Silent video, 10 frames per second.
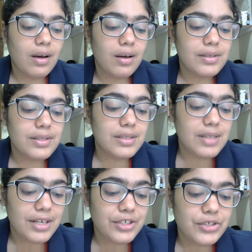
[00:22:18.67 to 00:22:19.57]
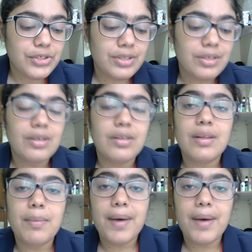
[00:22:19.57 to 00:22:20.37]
search the